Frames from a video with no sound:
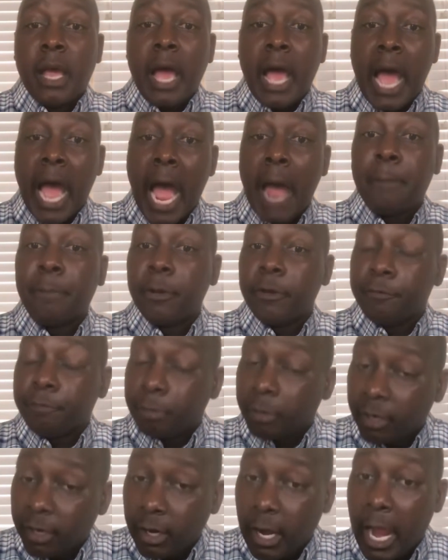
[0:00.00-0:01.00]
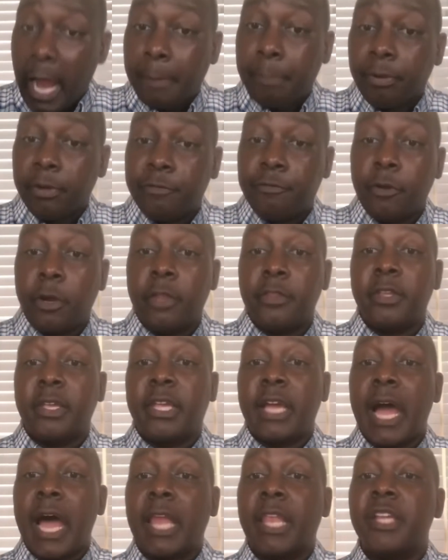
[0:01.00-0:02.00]
I prefer the
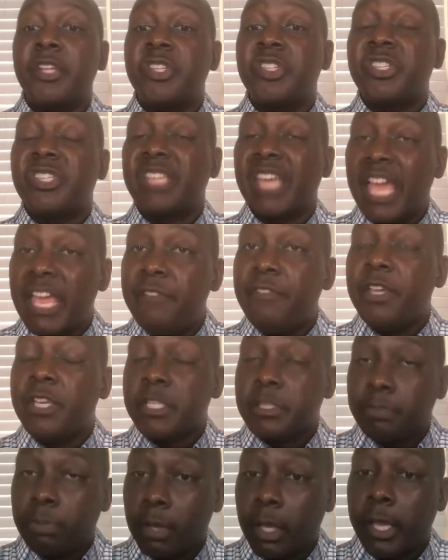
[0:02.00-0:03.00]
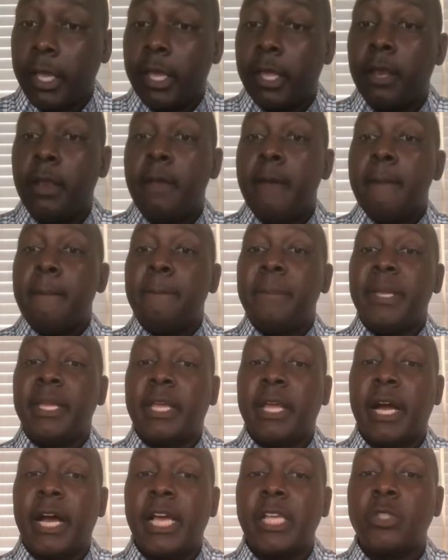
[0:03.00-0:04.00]
college savings plan
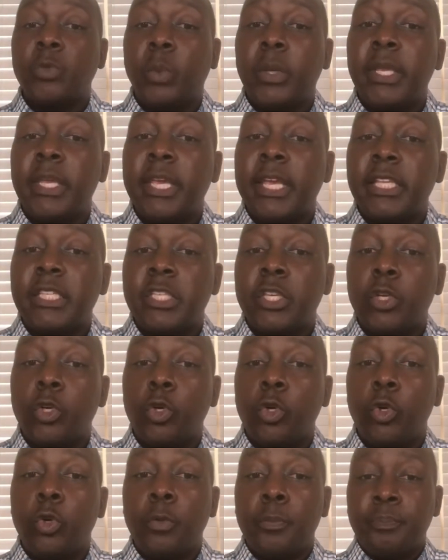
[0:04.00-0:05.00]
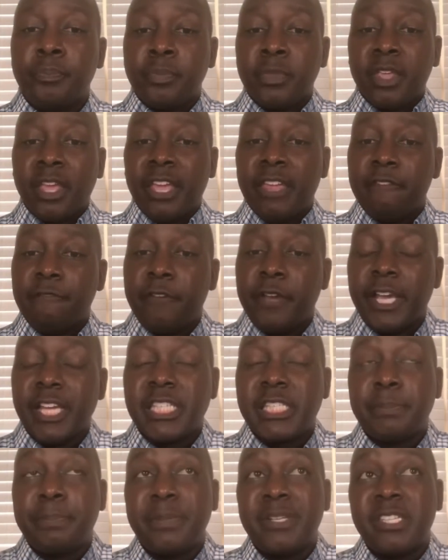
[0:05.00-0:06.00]
because we get to
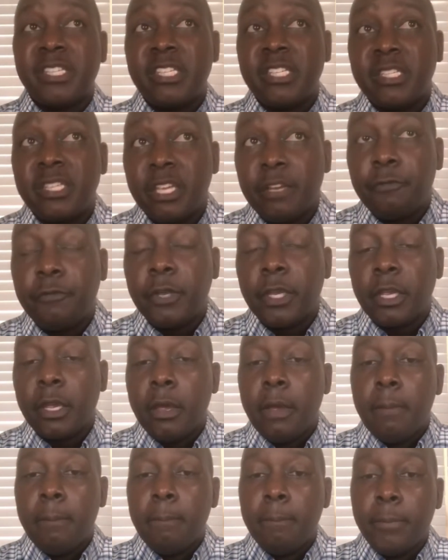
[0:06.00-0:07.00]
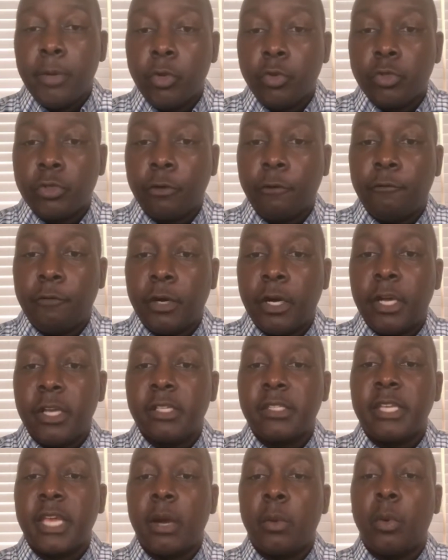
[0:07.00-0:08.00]
invest specific mutual
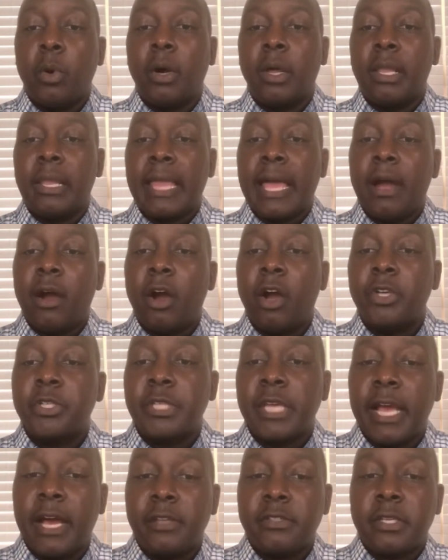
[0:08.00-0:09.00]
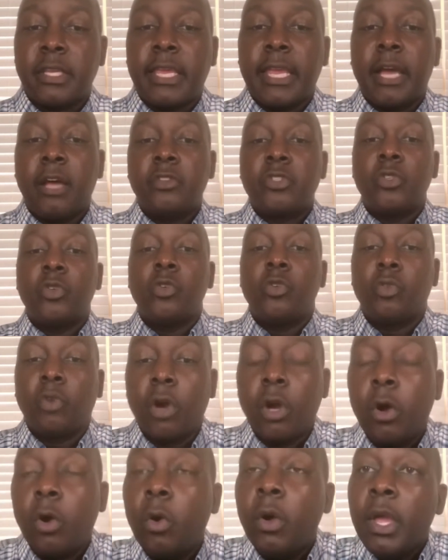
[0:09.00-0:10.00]
funds that will allow our child's account to
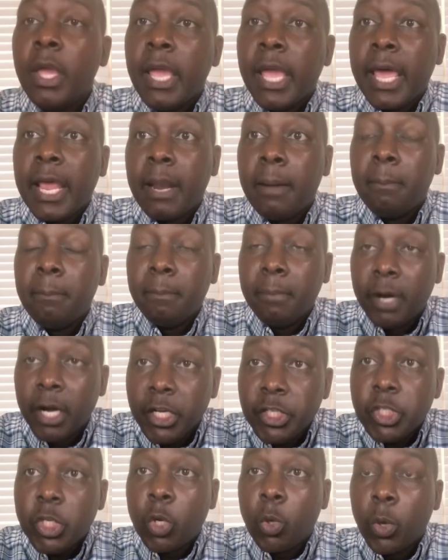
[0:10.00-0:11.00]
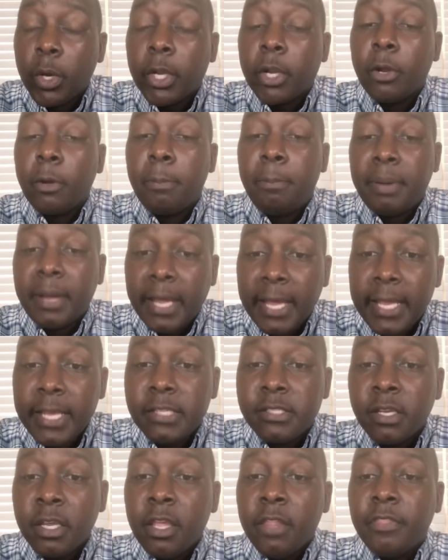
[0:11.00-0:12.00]
grow at a much quicker
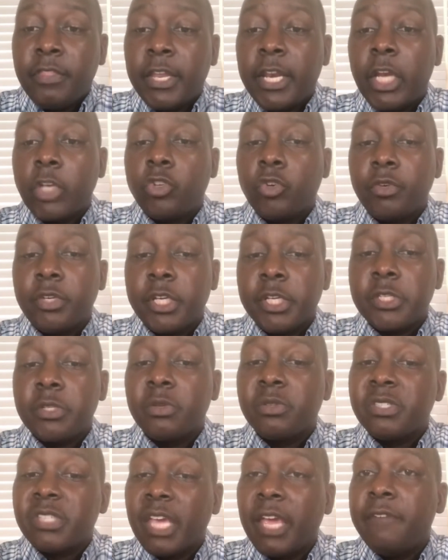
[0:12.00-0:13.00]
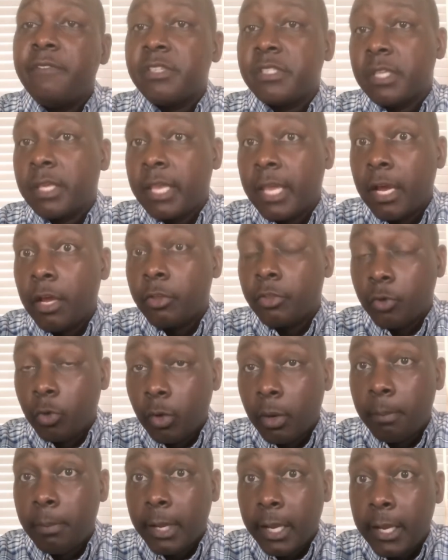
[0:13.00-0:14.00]
pace than a traditional savings account
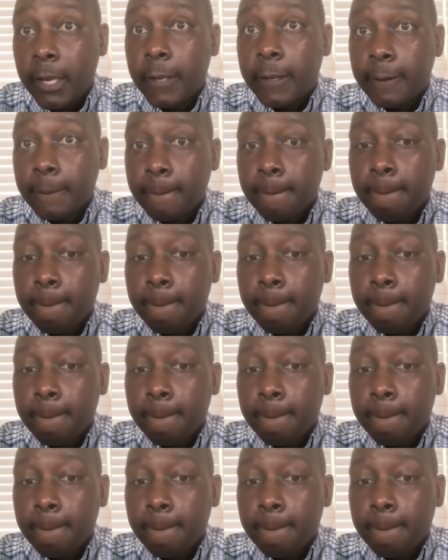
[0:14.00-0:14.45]
through a bank.